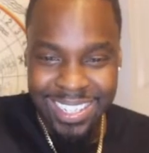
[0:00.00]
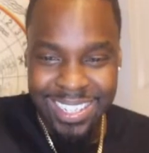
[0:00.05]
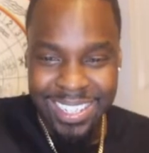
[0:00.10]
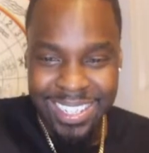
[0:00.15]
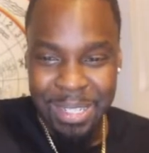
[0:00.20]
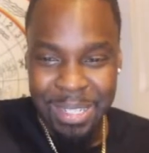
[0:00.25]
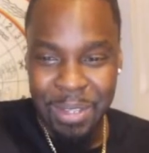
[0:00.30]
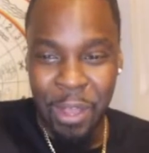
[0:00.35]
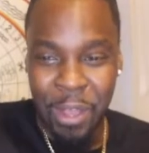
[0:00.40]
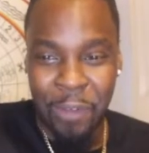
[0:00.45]

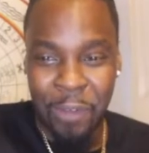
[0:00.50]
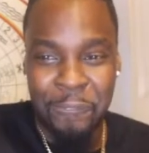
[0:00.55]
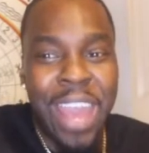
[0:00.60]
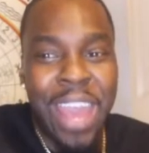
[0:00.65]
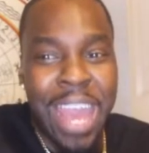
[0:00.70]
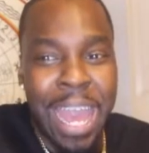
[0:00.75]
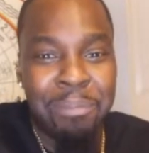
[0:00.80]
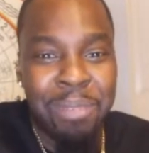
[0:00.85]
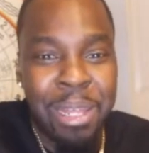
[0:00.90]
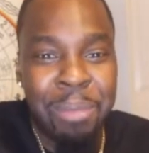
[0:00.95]
your
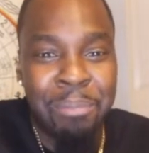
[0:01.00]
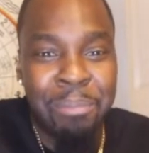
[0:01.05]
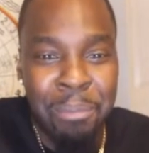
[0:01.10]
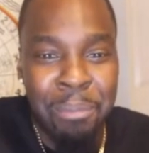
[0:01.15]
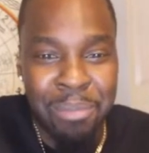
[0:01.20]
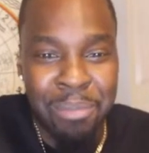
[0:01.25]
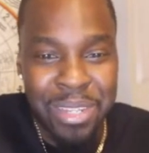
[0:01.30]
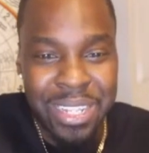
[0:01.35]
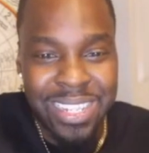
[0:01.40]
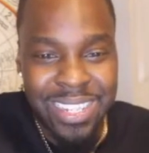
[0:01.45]
family
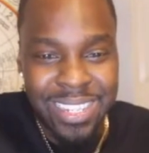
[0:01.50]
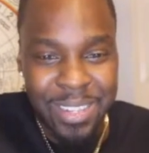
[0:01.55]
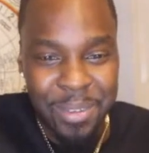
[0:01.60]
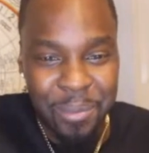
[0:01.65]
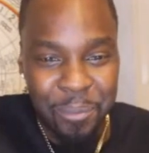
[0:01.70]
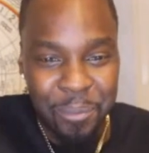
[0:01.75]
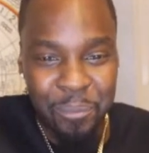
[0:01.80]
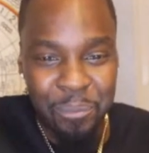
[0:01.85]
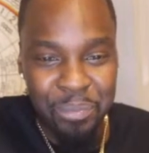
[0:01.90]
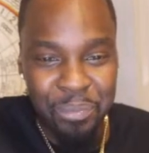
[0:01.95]
members.
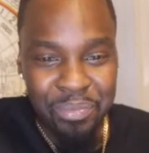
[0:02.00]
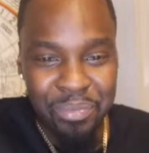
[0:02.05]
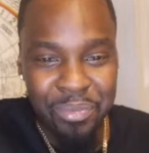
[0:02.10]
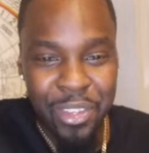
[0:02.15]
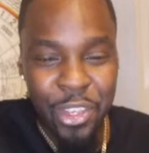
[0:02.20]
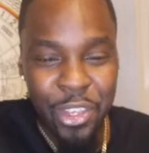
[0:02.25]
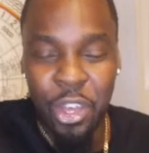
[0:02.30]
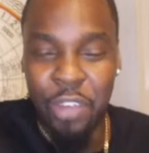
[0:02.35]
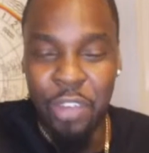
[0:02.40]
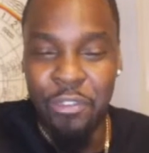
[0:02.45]

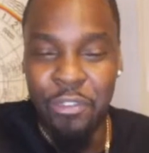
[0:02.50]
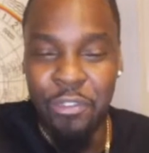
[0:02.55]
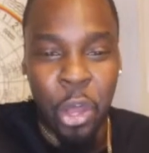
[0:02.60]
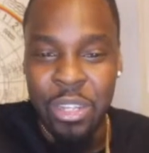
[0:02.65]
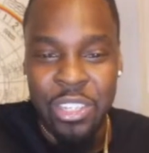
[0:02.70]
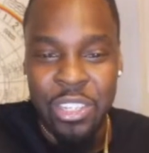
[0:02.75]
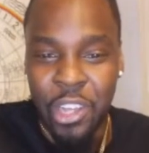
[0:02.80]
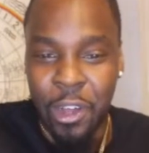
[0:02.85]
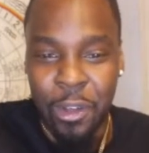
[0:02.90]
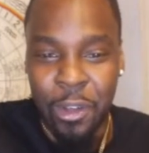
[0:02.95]
You ever know
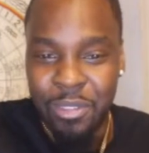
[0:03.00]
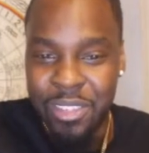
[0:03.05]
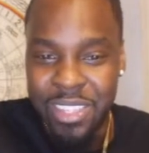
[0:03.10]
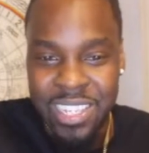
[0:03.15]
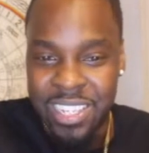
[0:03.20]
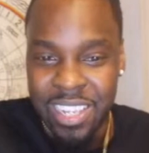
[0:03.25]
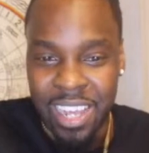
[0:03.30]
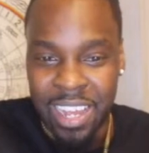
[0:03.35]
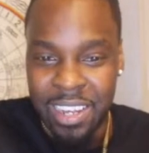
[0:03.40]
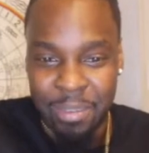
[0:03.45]
what your
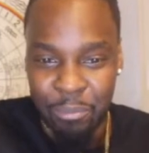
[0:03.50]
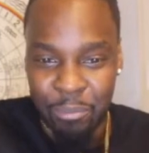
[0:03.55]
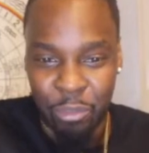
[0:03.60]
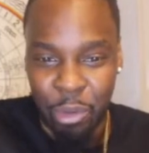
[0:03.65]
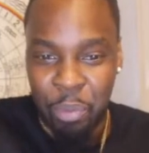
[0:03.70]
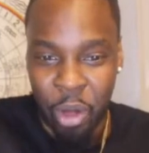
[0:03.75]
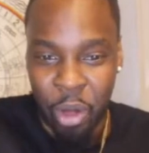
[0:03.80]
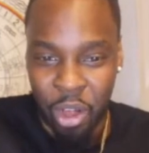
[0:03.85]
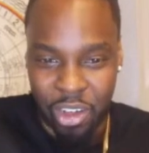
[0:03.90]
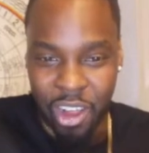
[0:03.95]
son
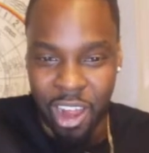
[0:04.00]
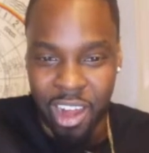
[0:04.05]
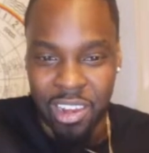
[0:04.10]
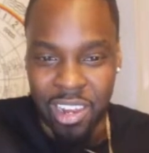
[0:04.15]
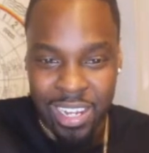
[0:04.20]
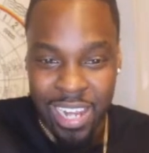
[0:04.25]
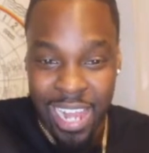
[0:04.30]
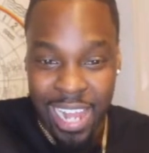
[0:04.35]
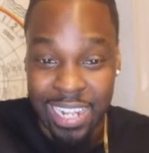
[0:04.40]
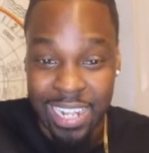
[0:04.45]
report card
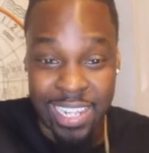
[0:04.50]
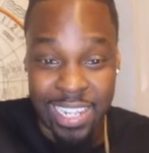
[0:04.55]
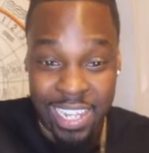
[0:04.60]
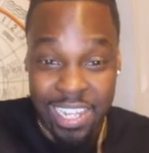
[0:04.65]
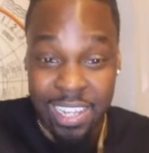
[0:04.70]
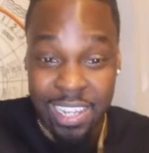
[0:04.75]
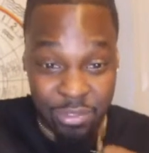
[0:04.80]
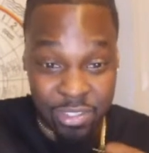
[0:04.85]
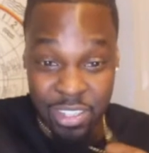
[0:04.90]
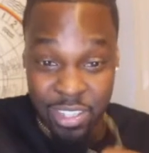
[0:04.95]
look like?
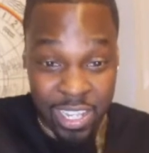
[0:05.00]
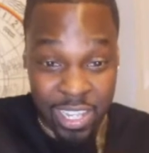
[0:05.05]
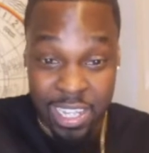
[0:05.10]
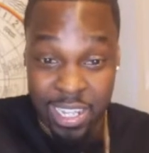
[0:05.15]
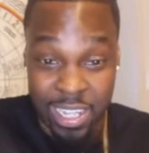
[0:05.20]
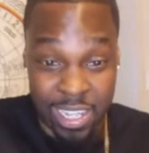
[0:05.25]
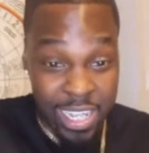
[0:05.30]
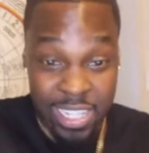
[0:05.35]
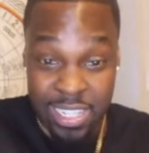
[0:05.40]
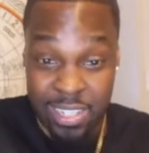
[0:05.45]
The
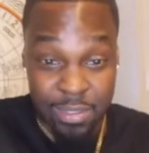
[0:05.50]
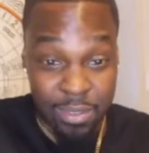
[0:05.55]
nigga's